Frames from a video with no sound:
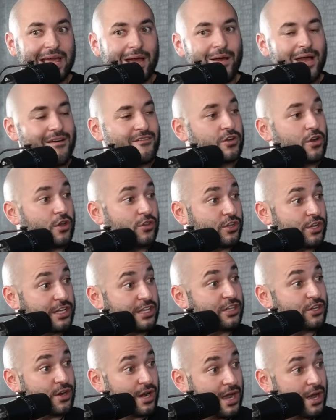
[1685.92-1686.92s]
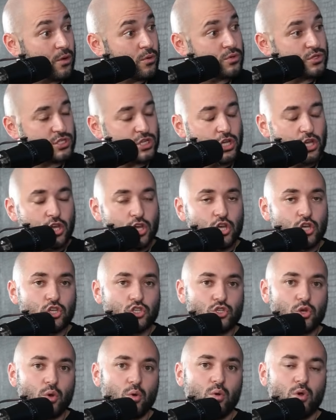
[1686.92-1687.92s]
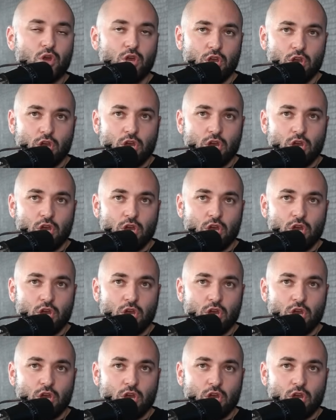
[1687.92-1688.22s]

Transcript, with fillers: now have it on in their house. So